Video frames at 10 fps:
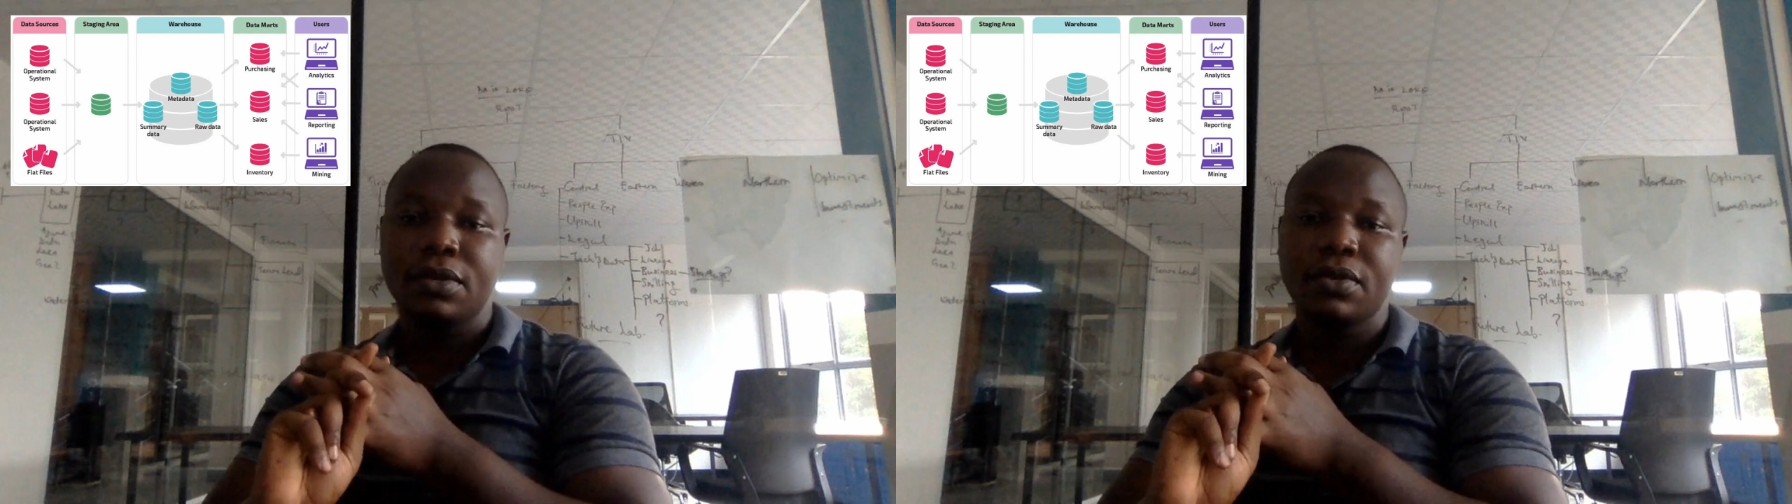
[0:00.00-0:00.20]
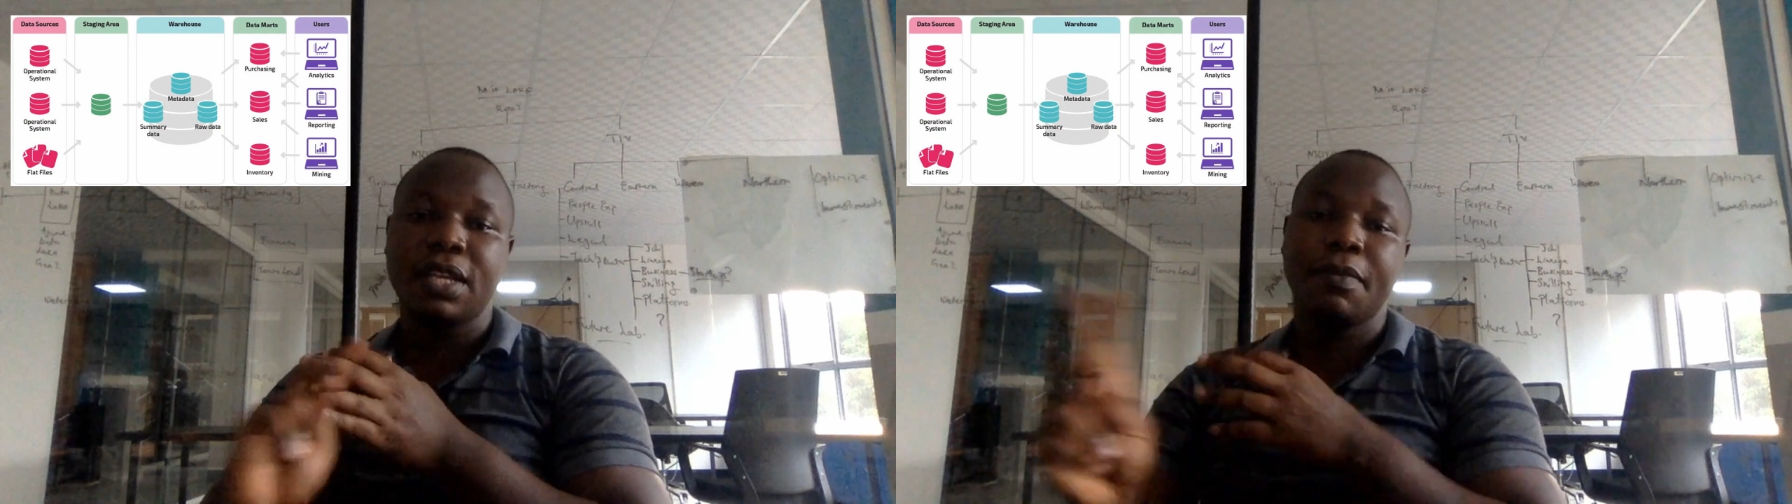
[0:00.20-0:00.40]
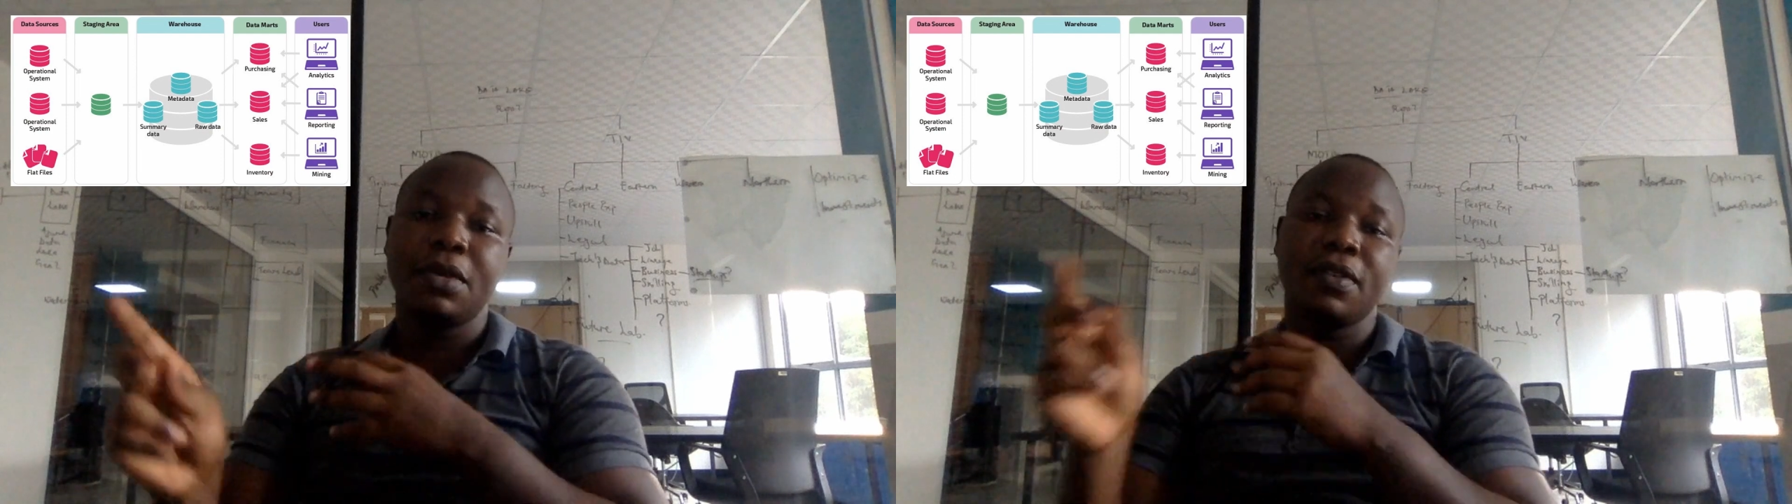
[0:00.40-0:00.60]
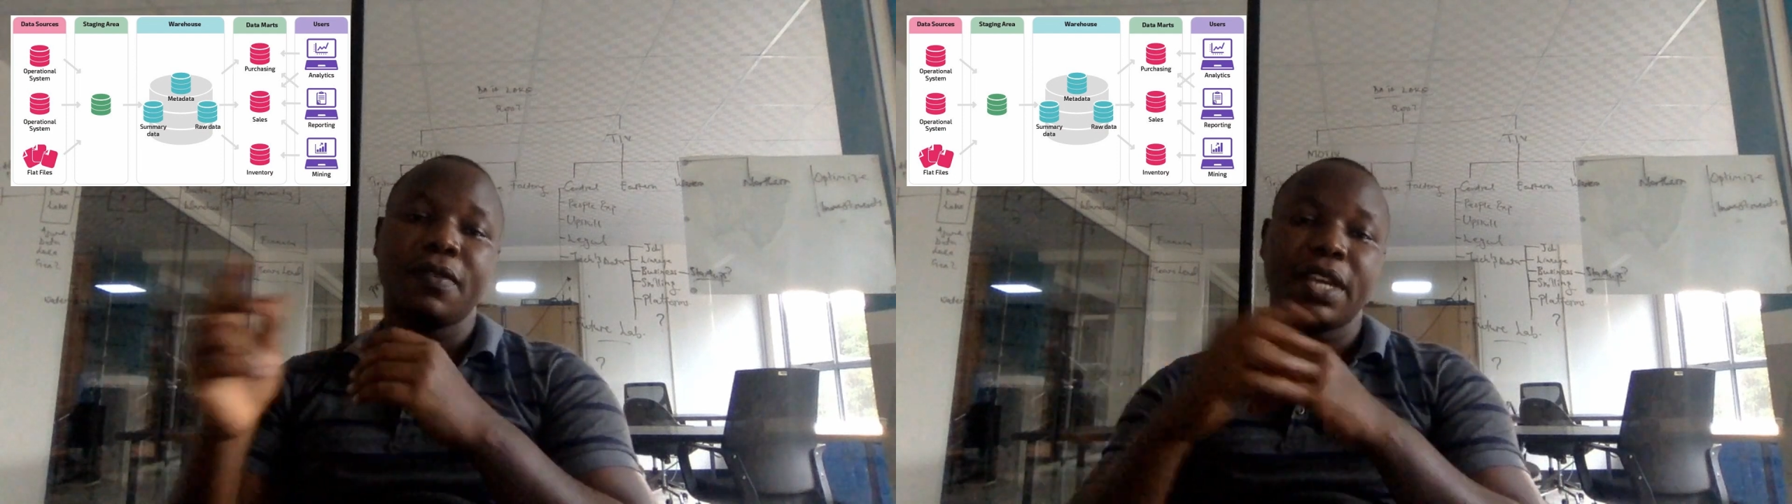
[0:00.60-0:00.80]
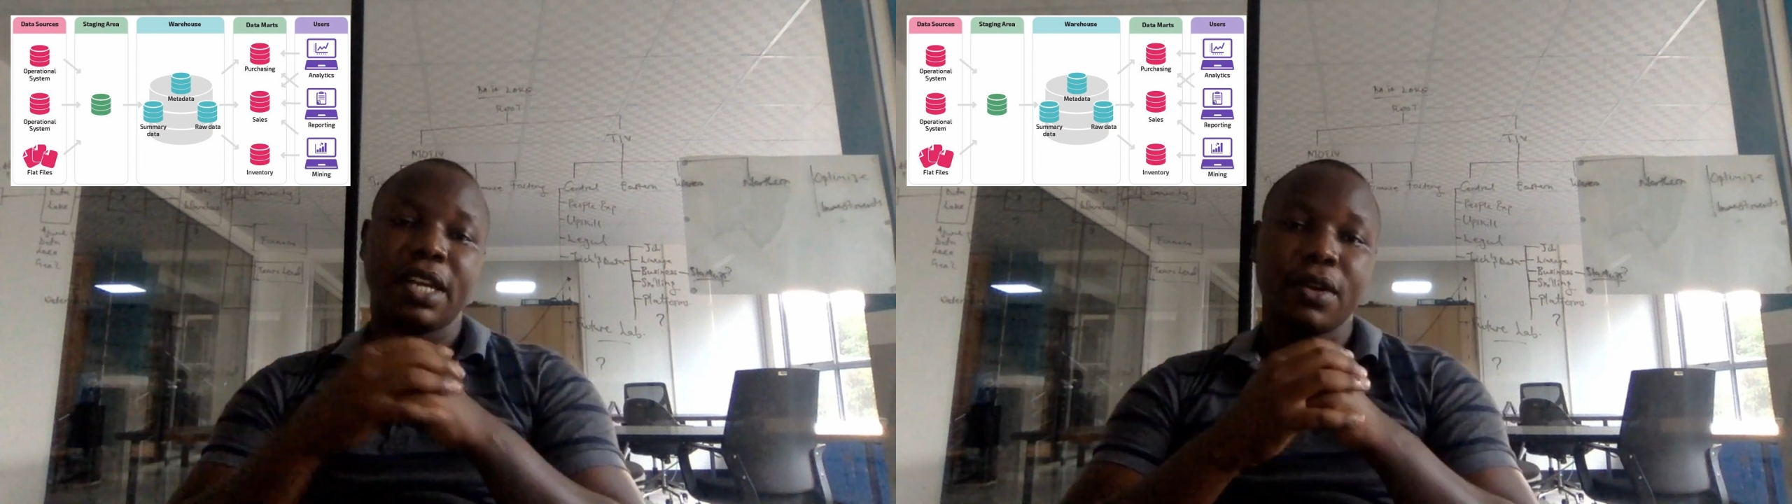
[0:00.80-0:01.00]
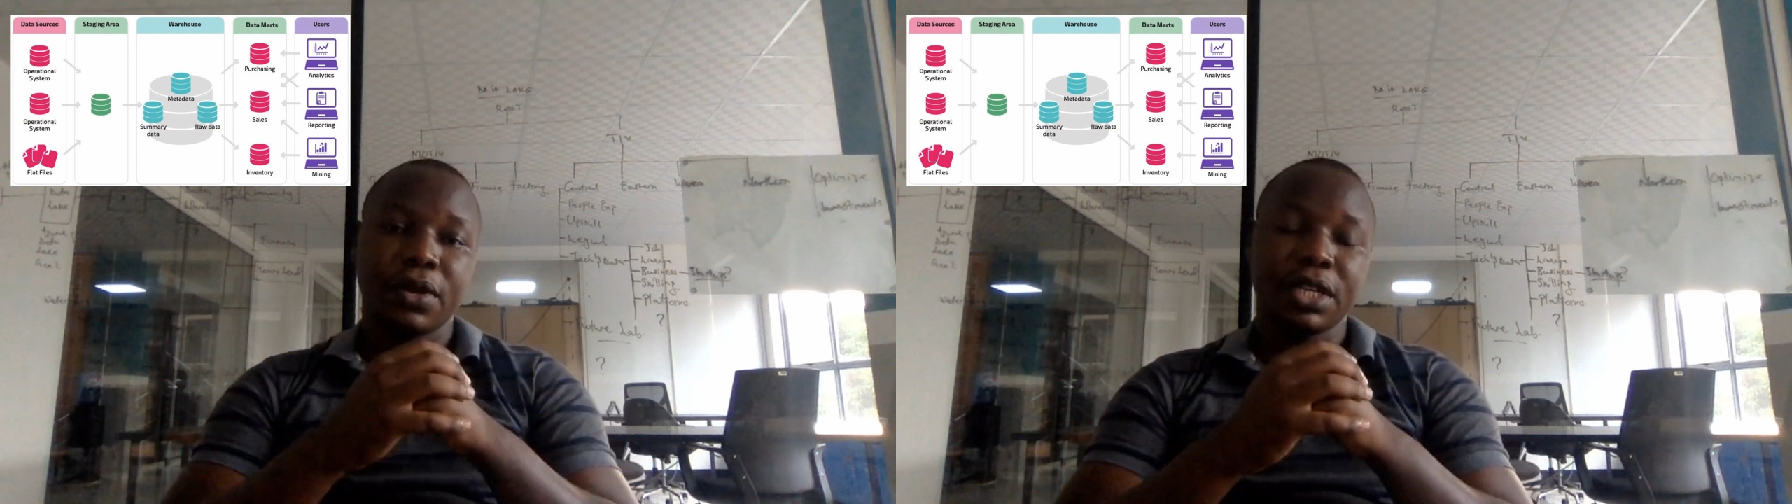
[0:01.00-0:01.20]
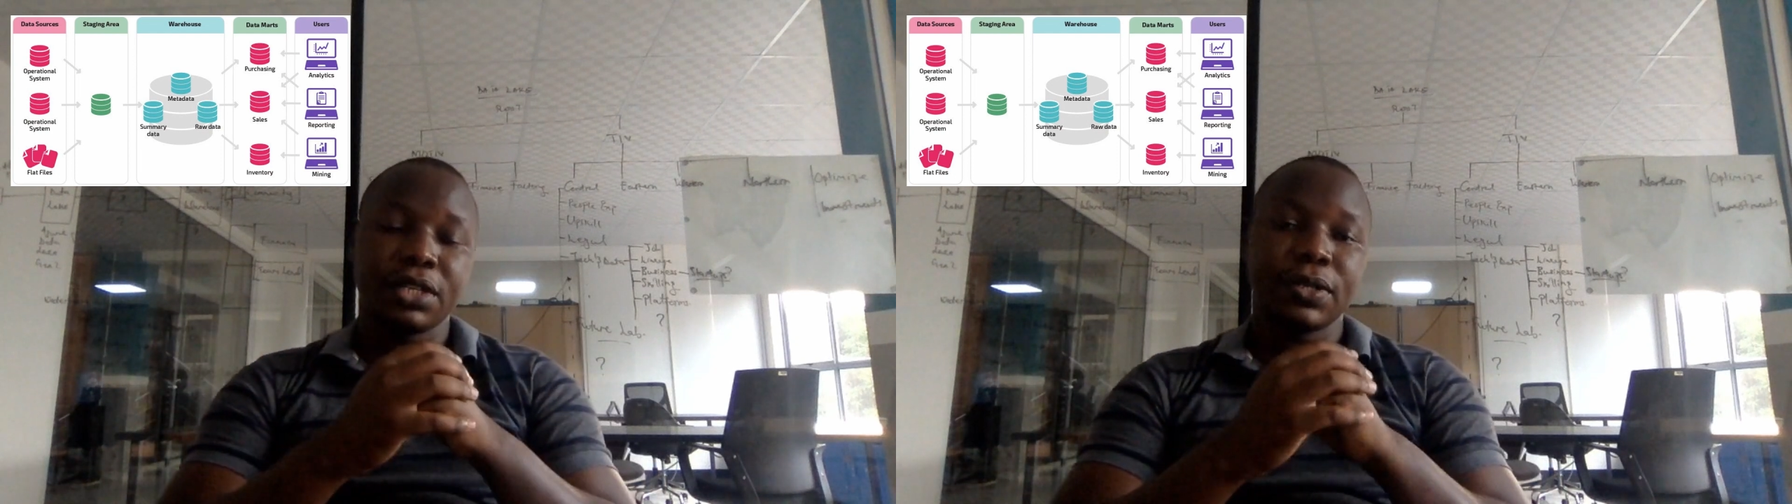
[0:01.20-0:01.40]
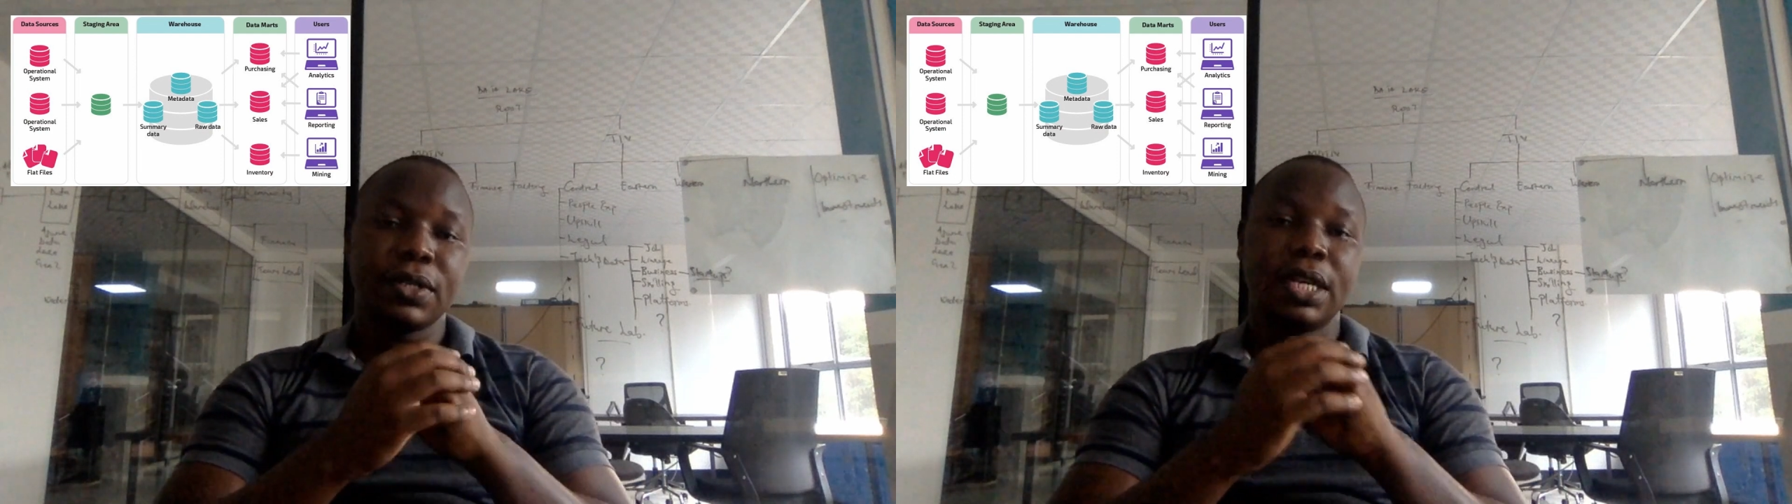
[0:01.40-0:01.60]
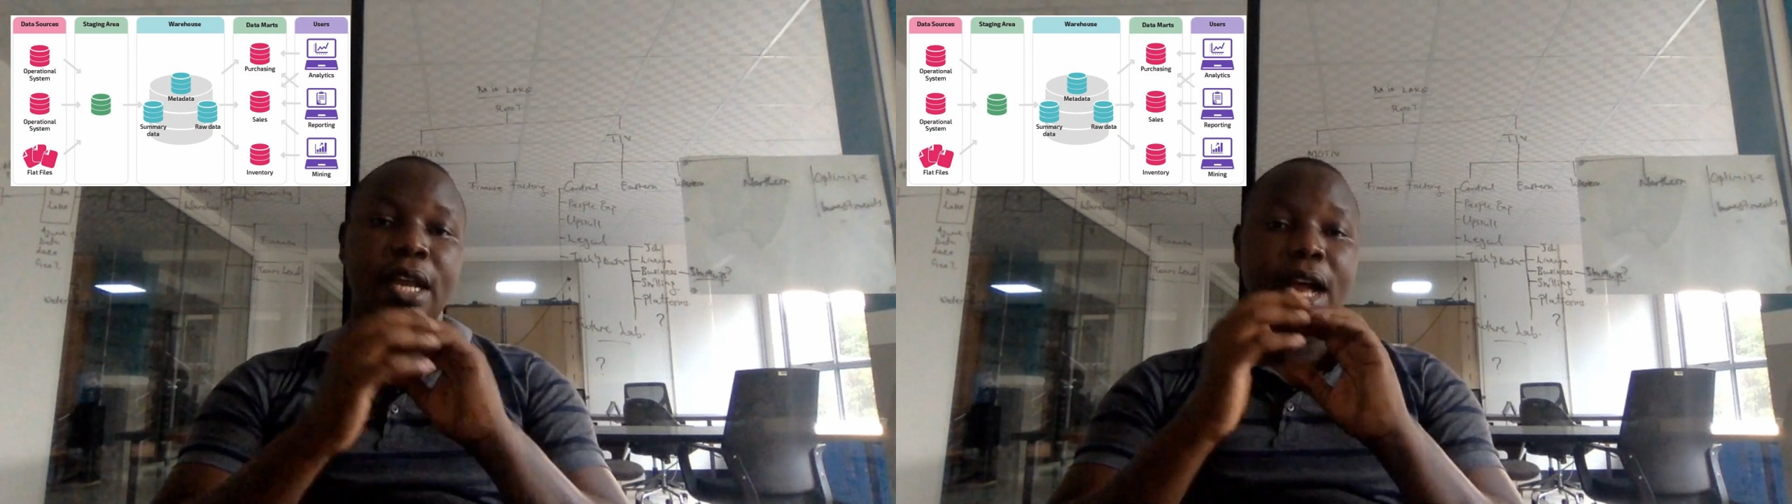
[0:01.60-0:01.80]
Do some bit of error correction.